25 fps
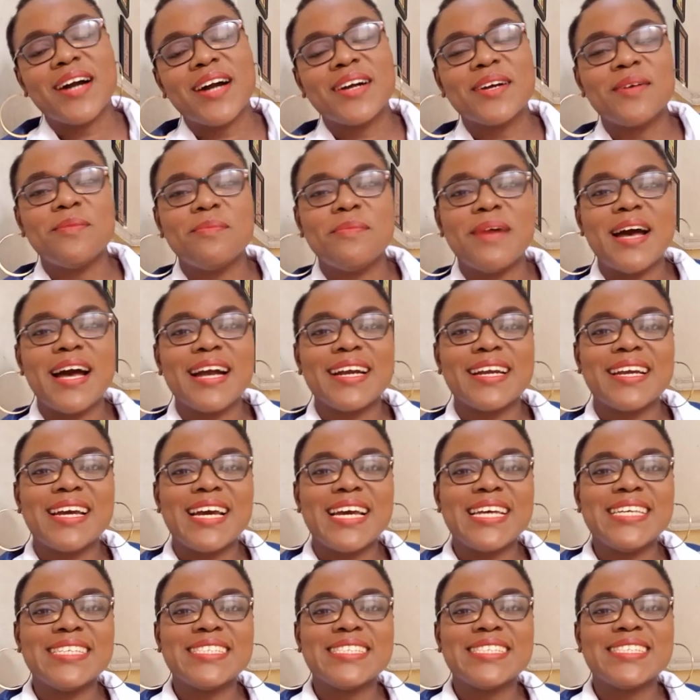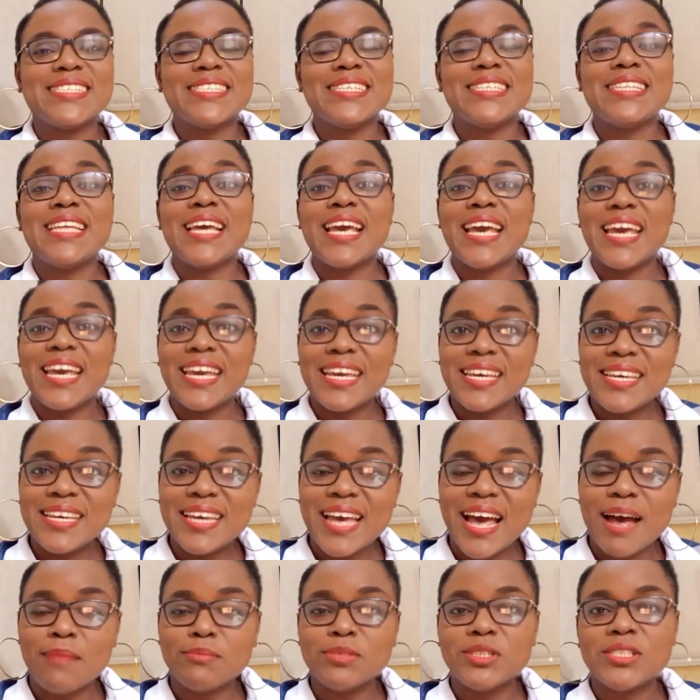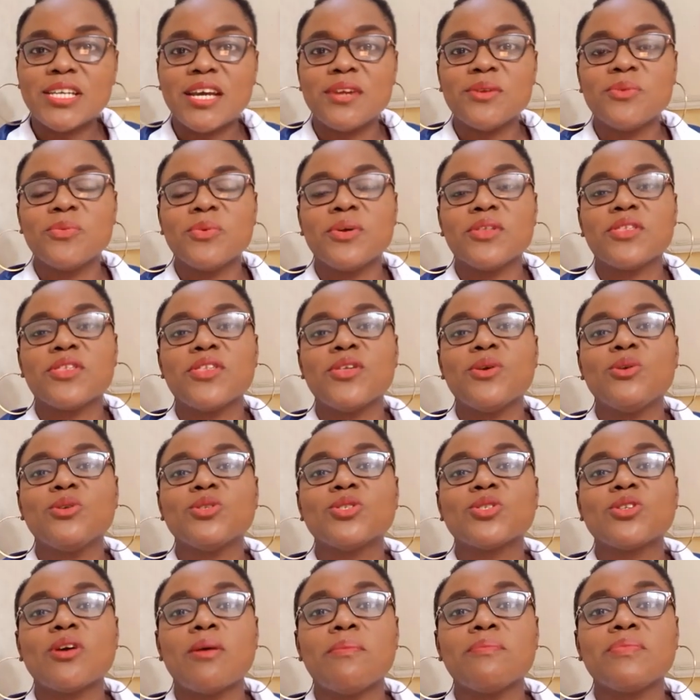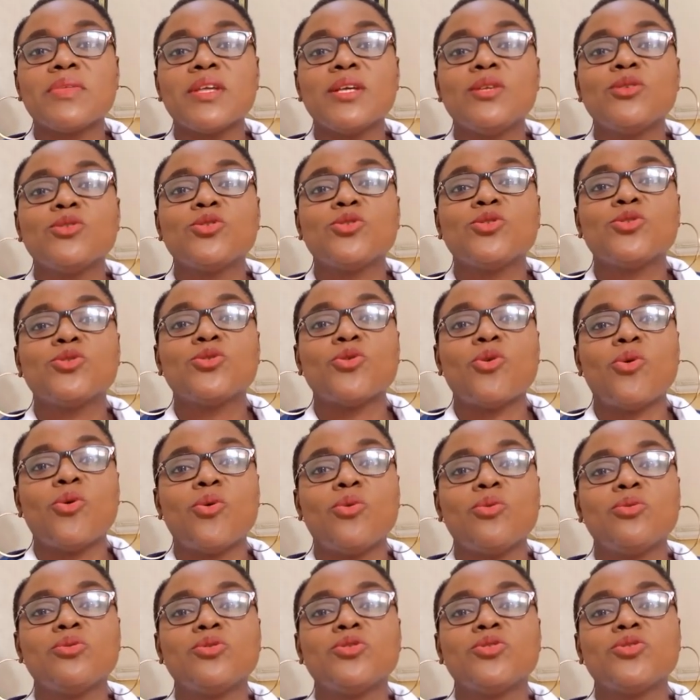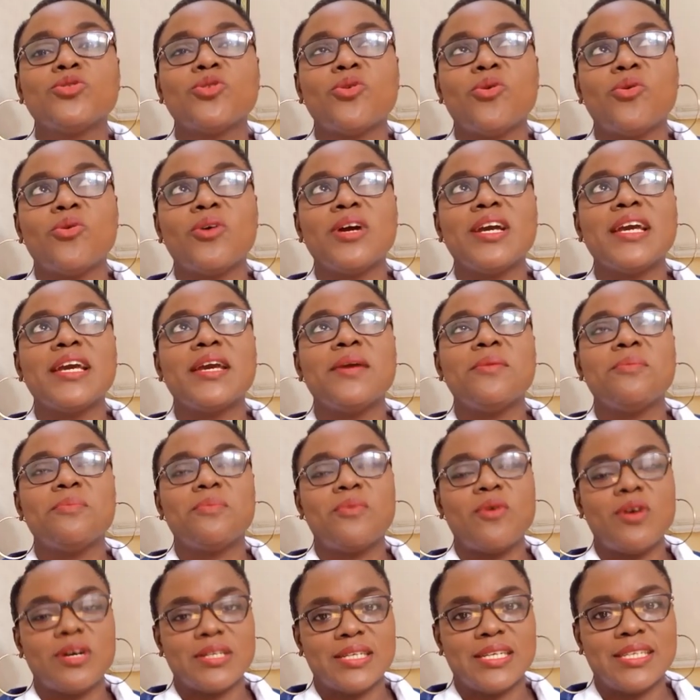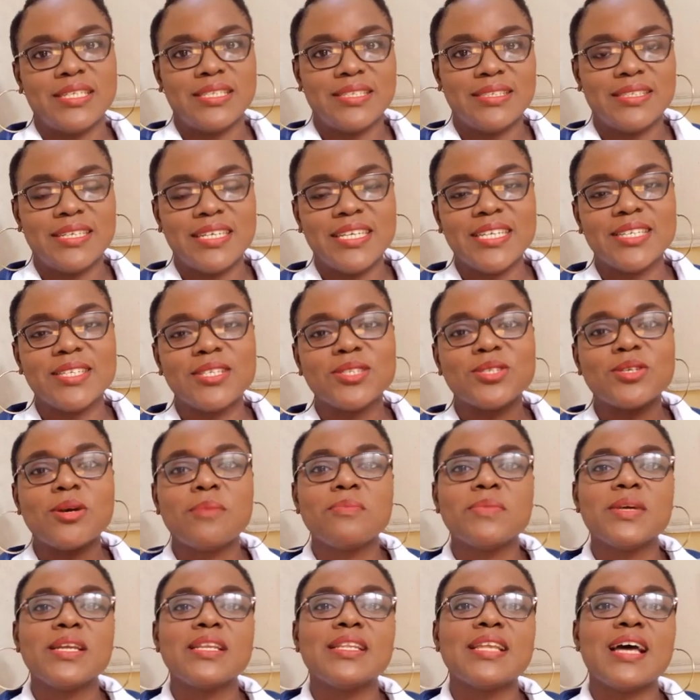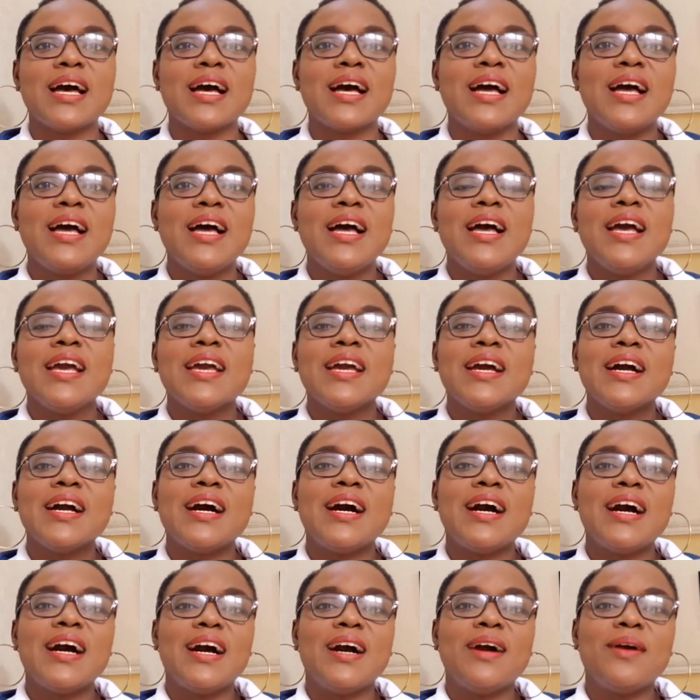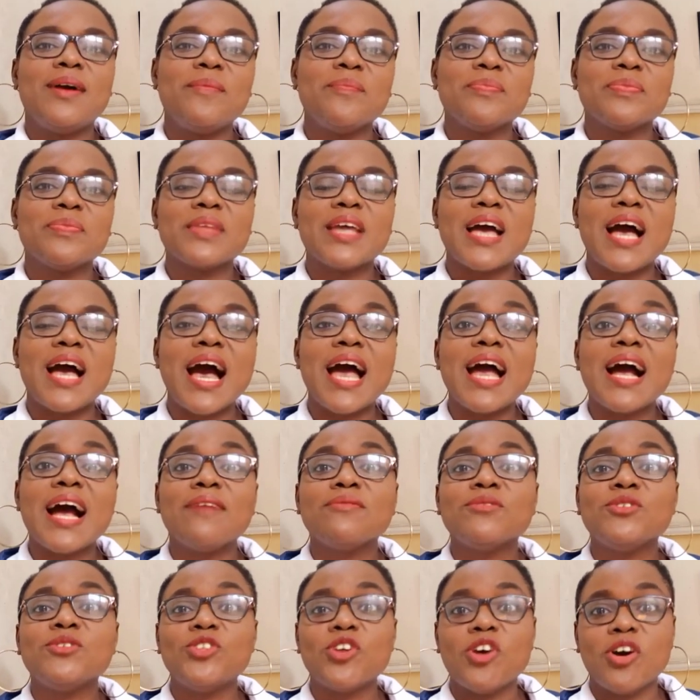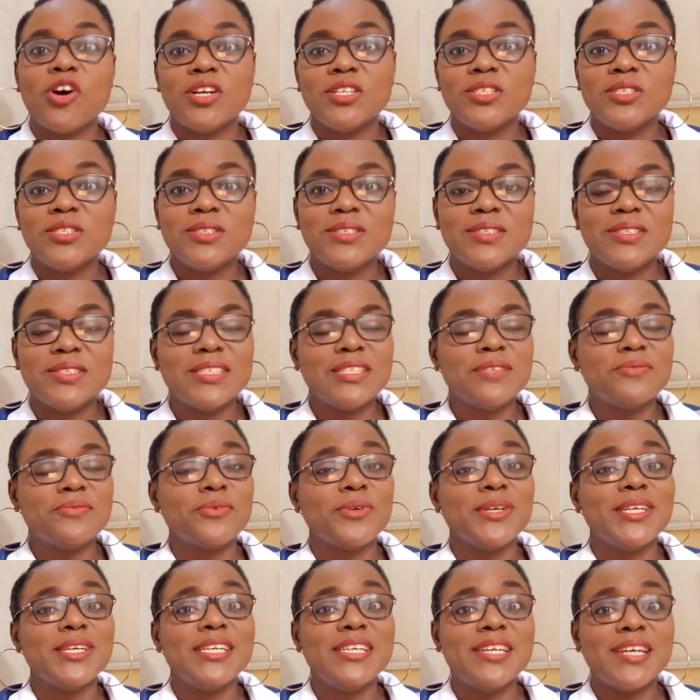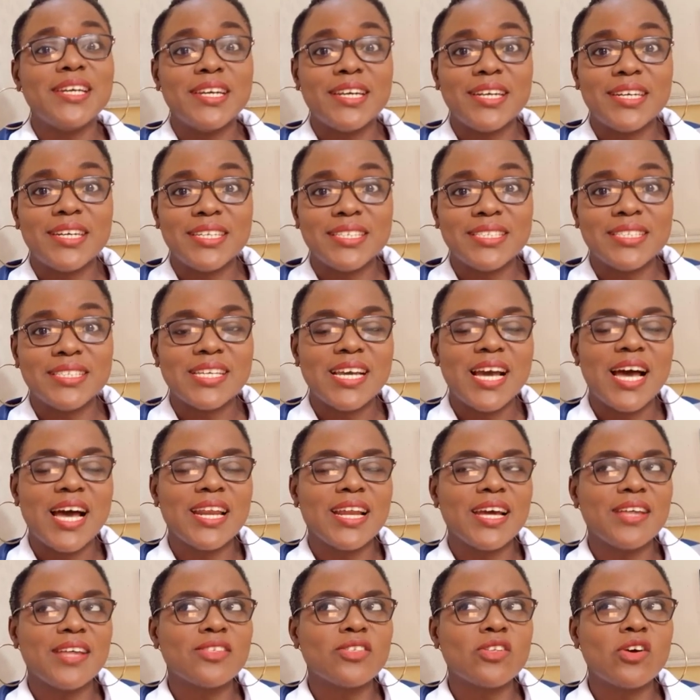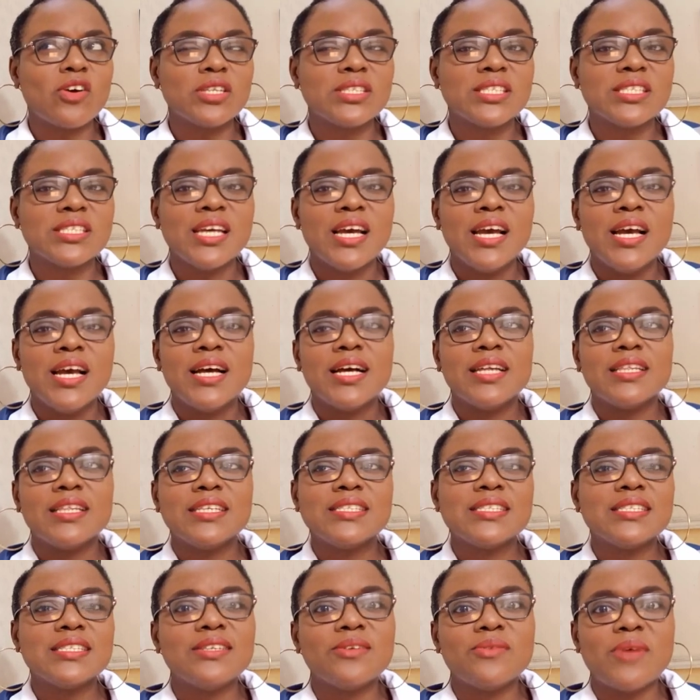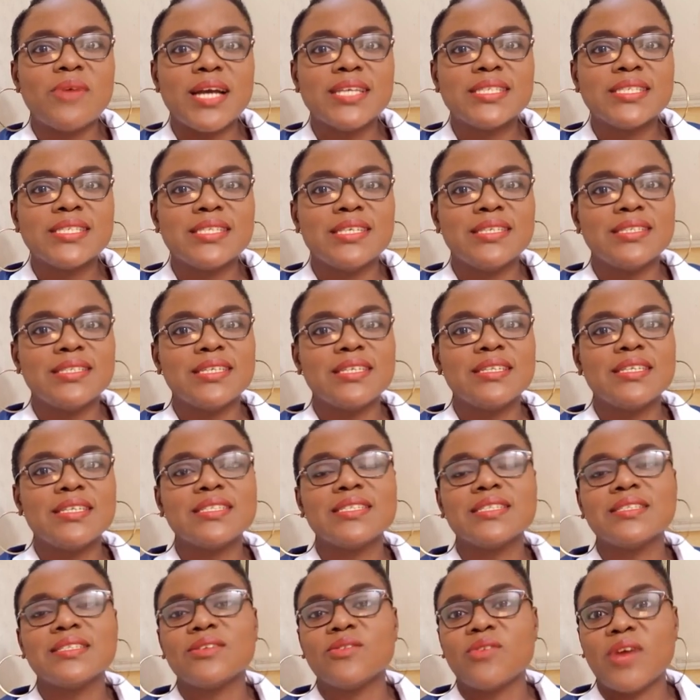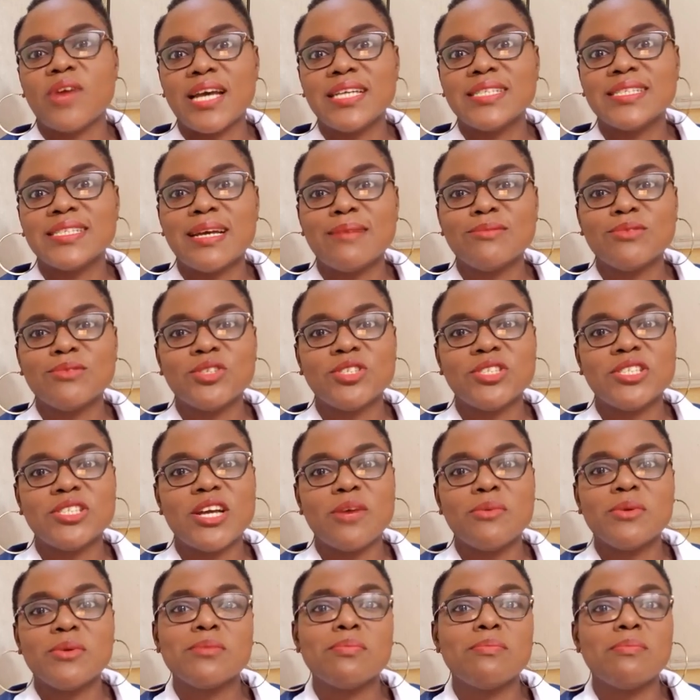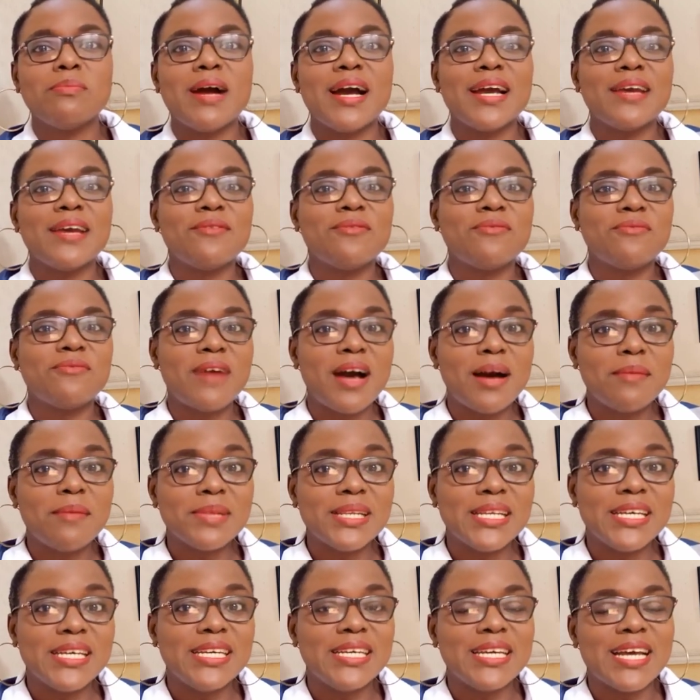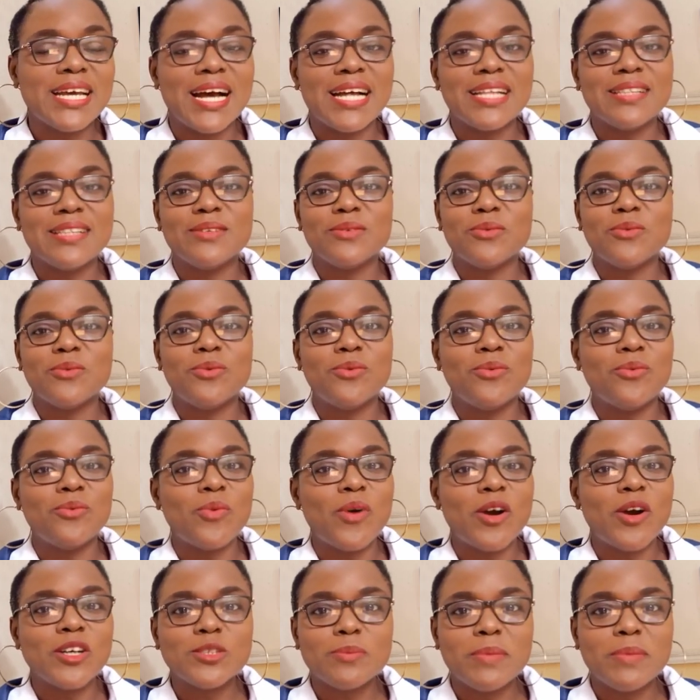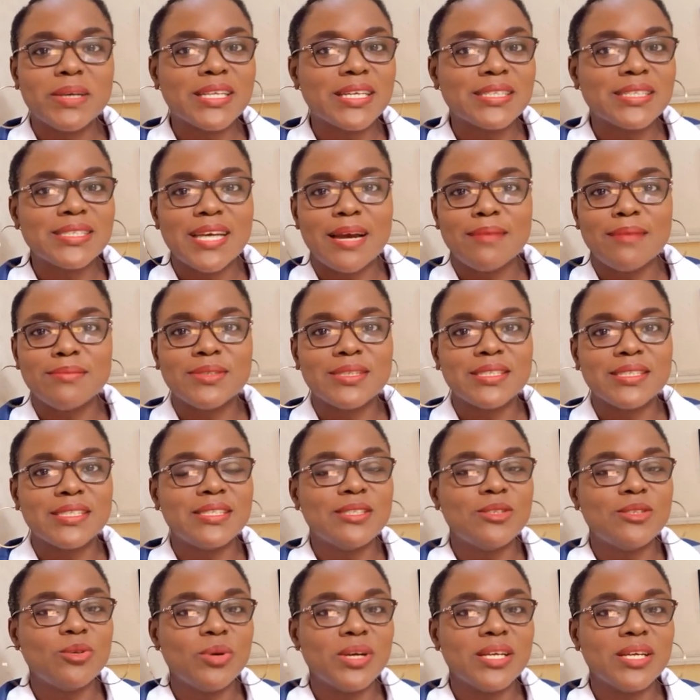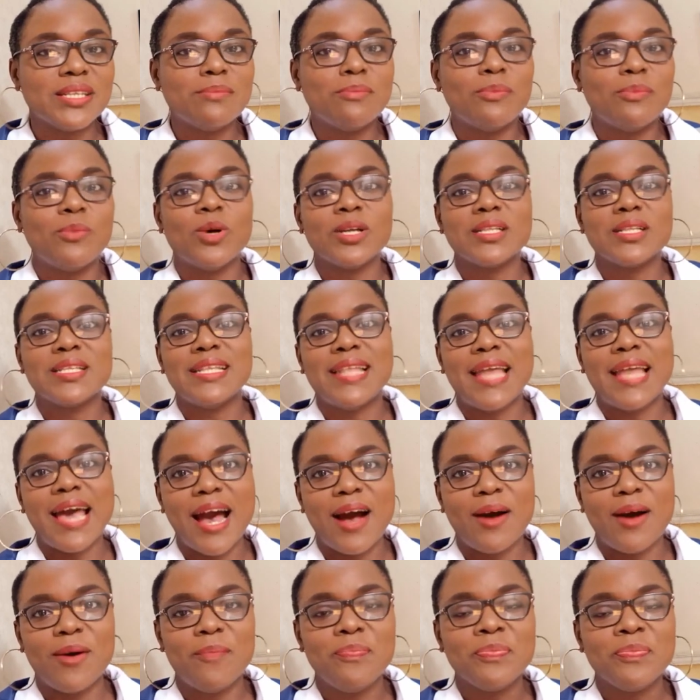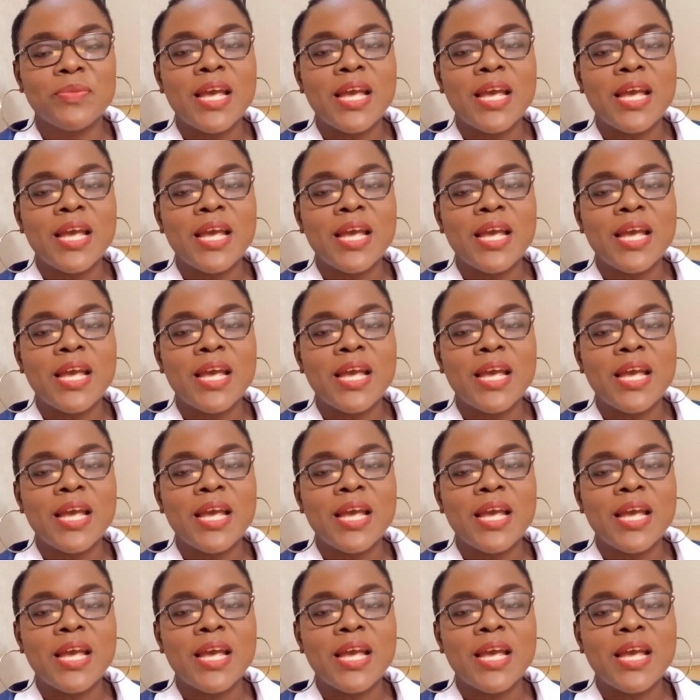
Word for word: Welcome back, guys. Today I'm sharing with you something so so important. It is something that um, I have done for years, and I thought this is the right season, this is the right time to share with my family, and what better time to do it but now.